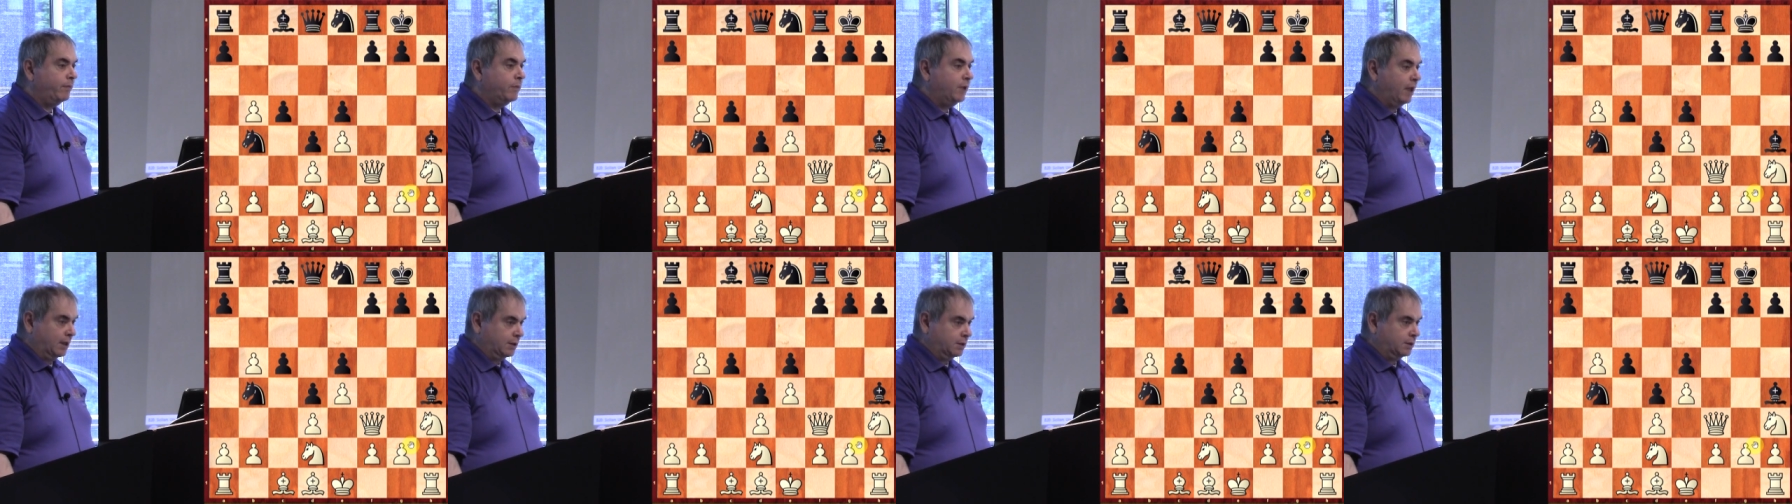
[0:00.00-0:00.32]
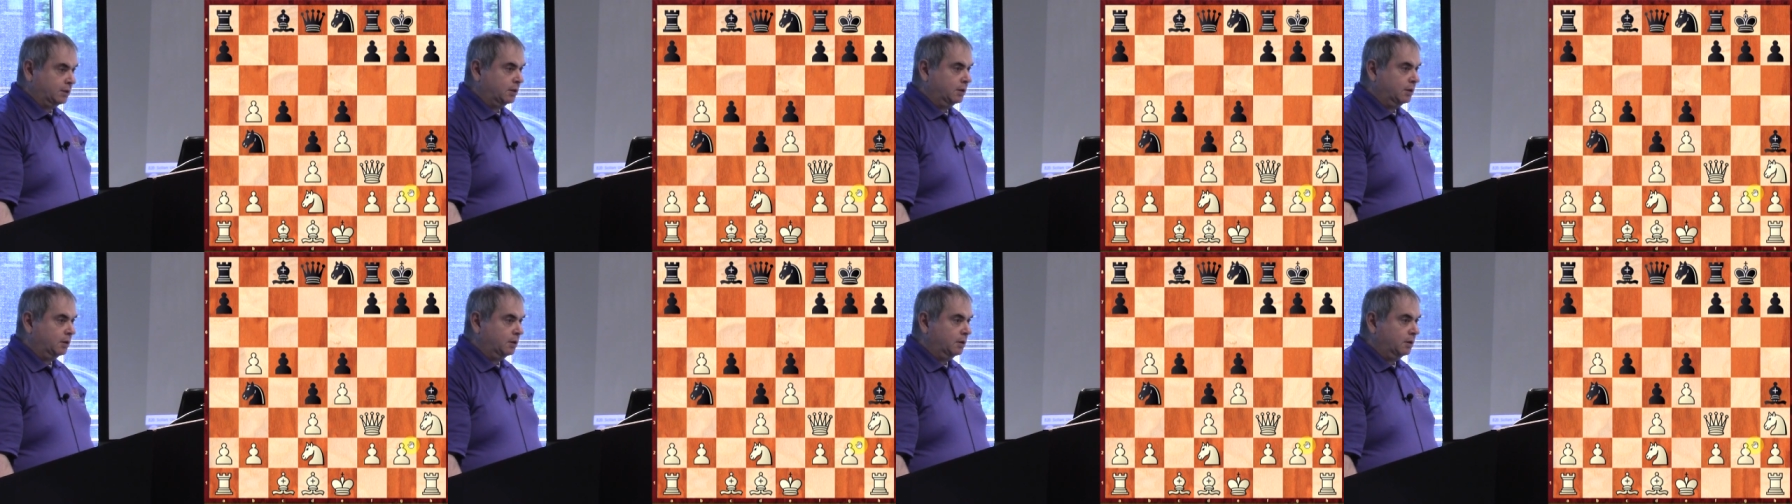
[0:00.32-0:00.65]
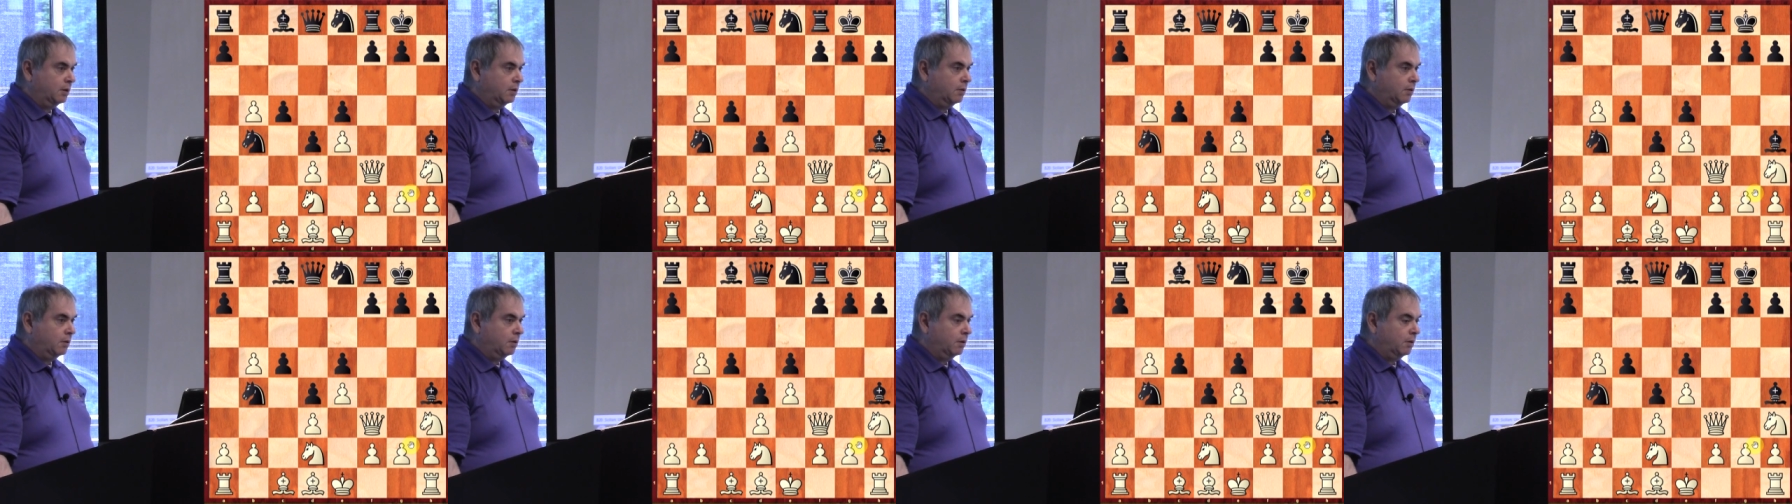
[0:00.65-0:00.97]
Yes?
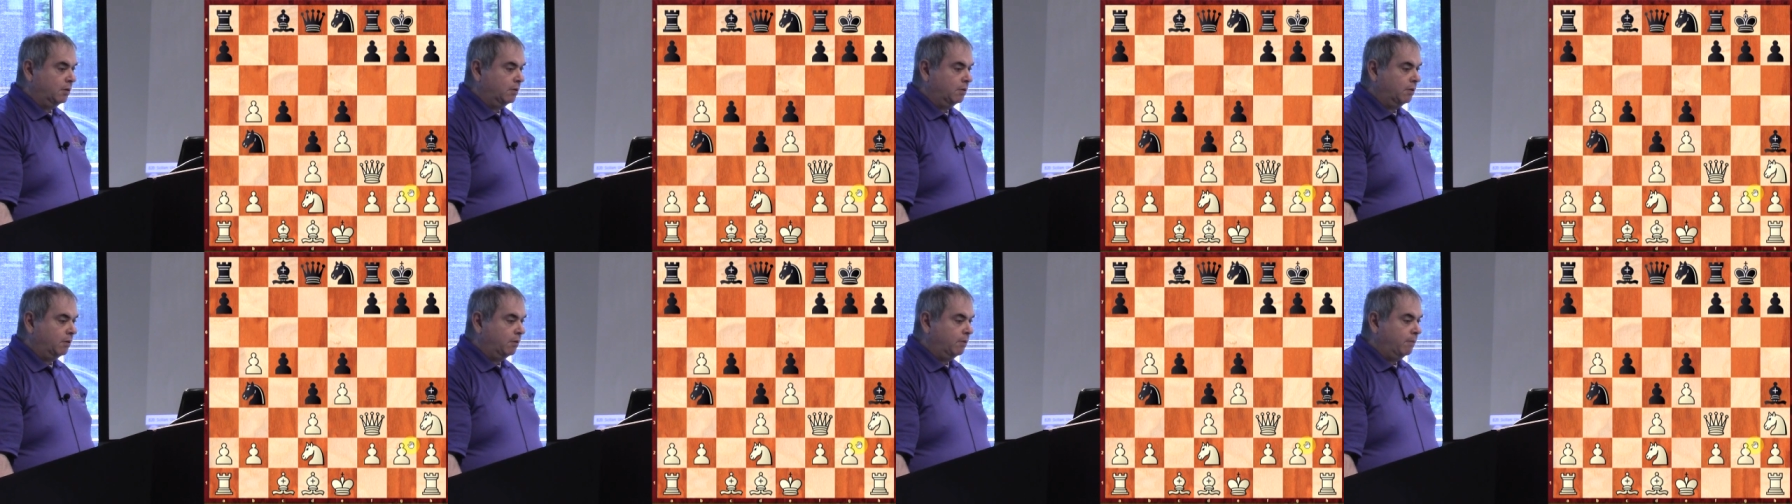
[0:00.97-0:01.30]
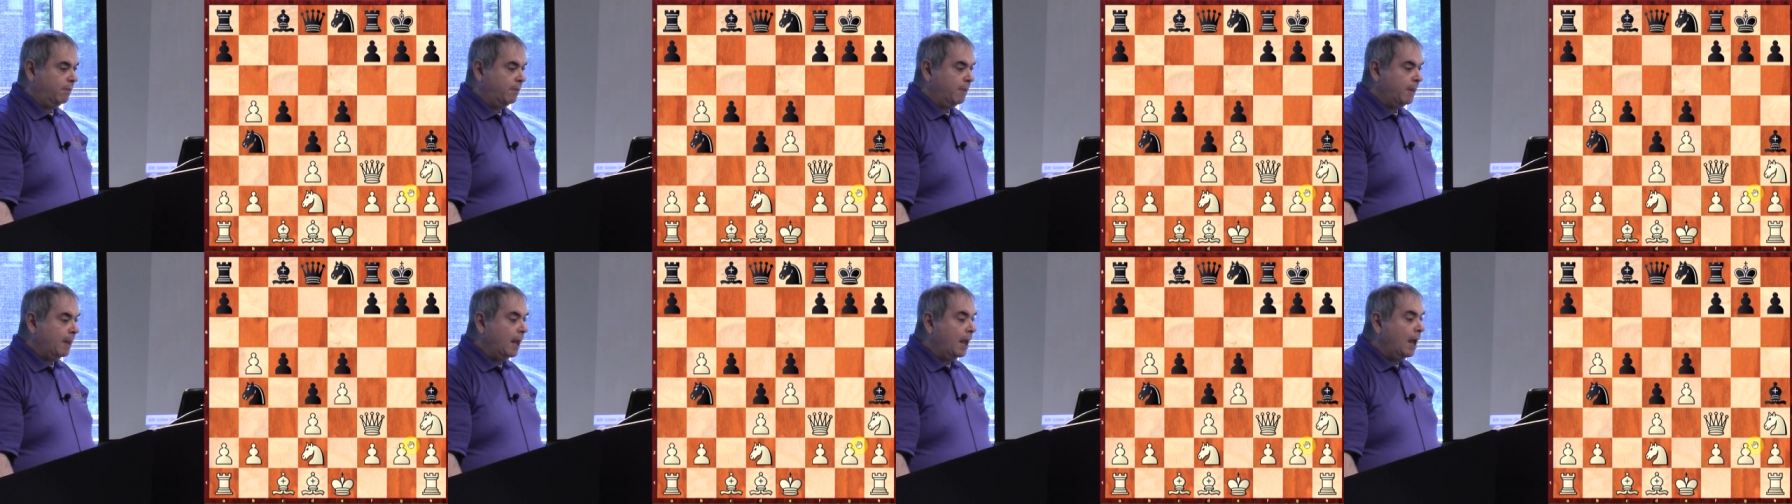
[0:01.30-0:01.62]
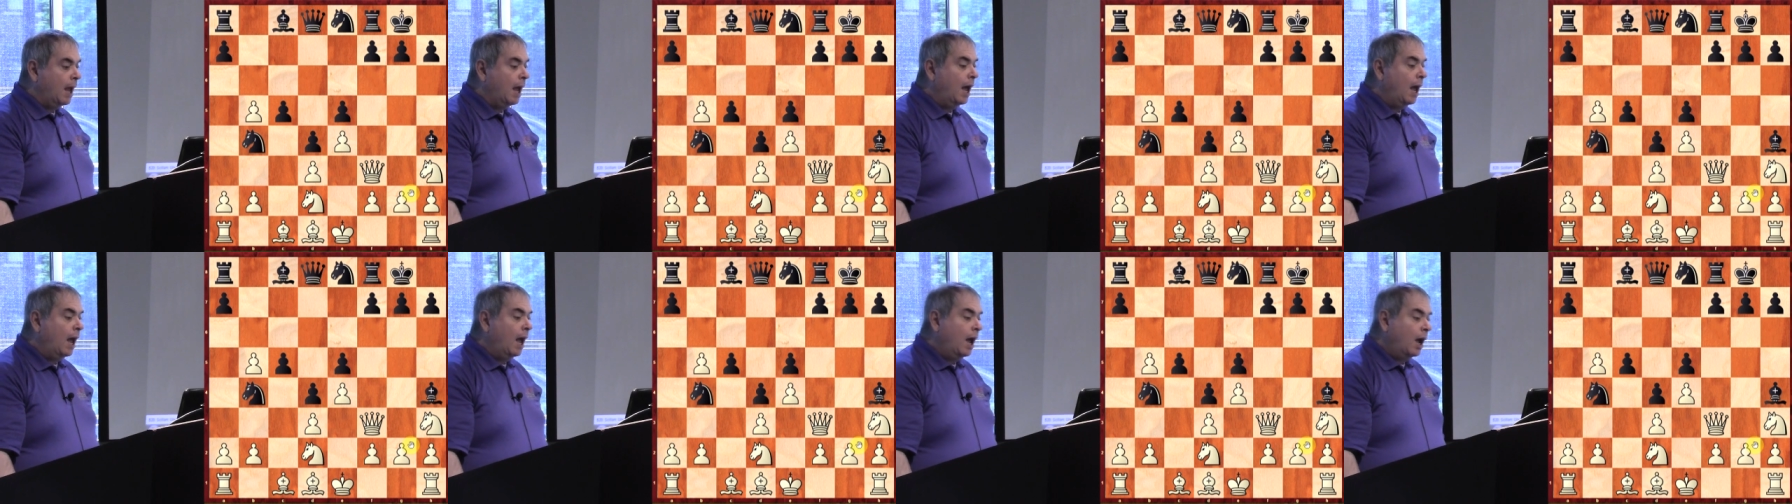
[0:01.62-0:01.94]
Queen a5.
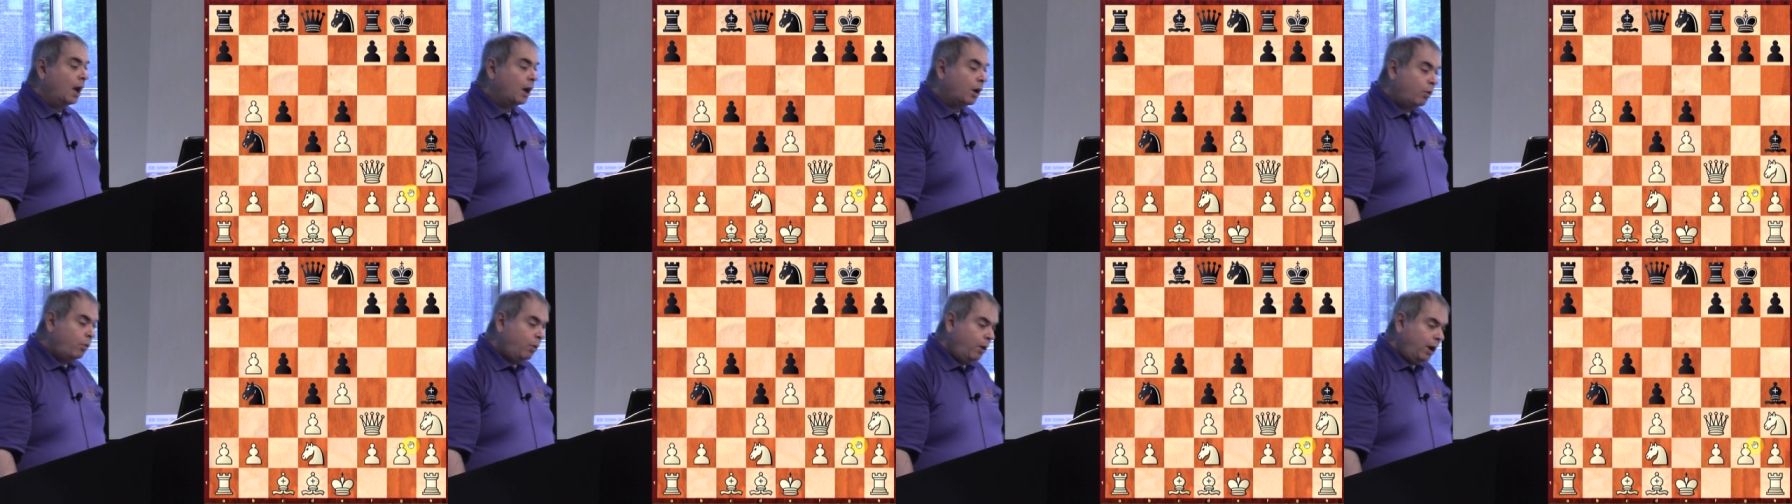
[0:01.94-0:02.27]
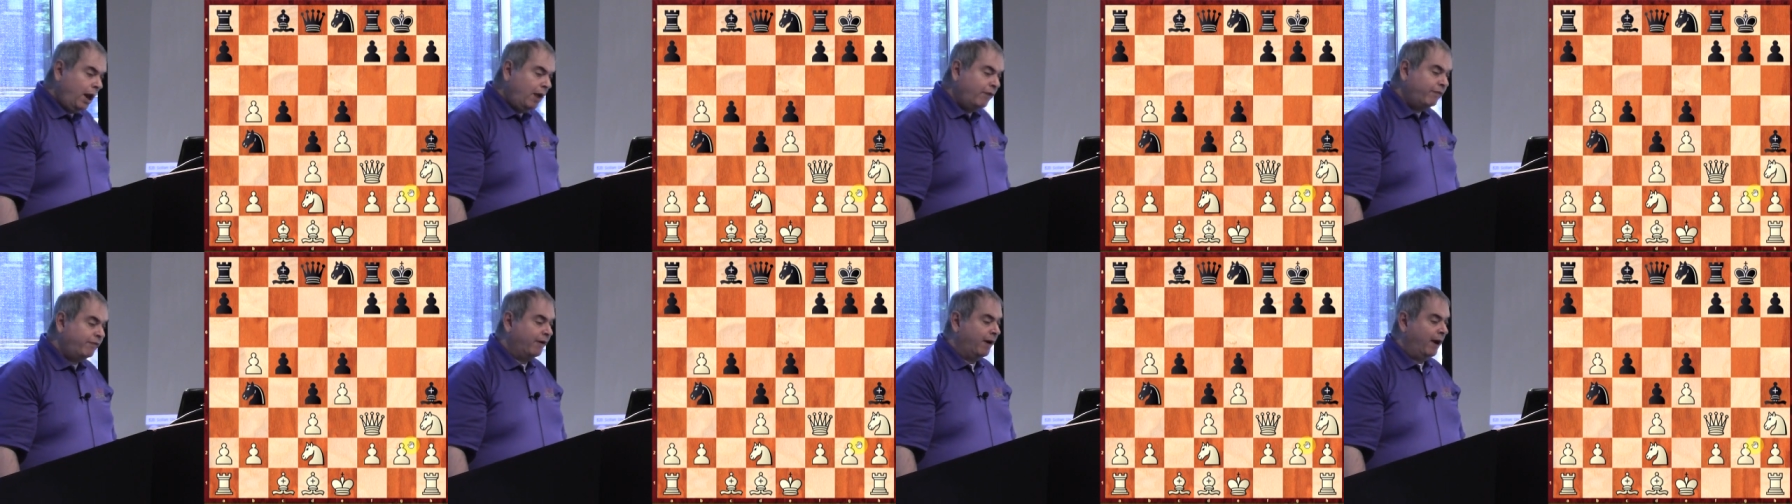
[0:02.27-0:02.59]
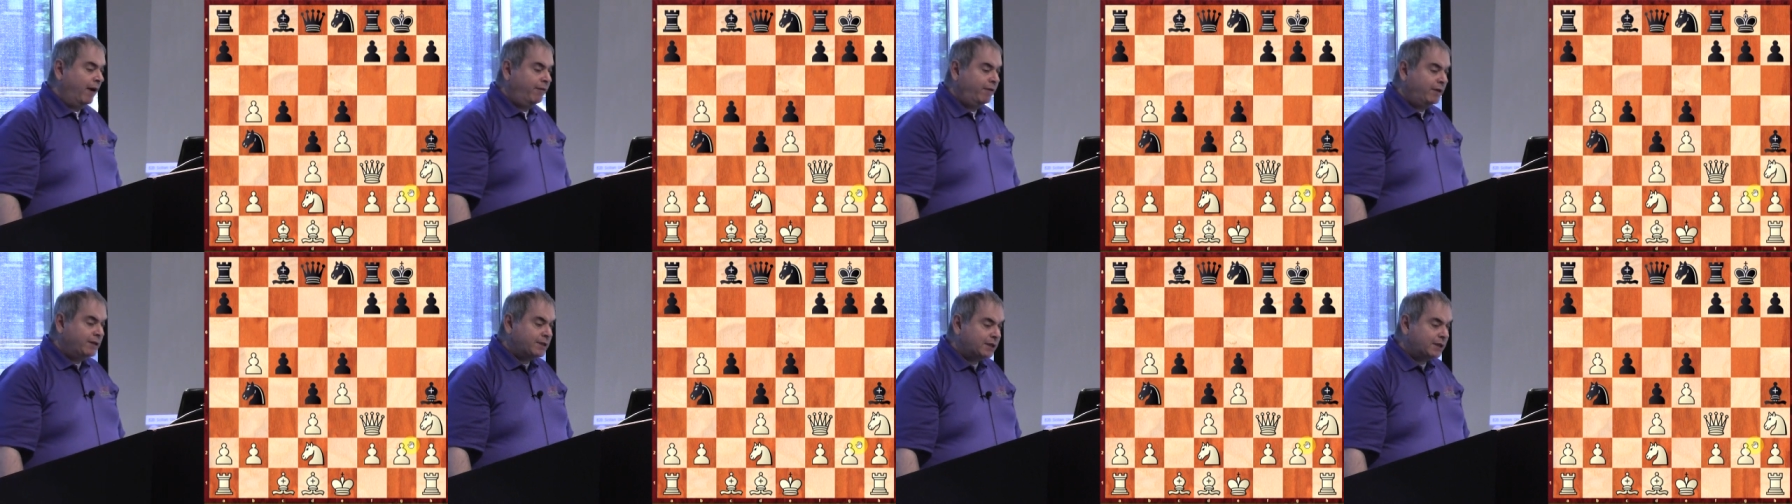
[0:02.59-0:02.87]
Queen a5,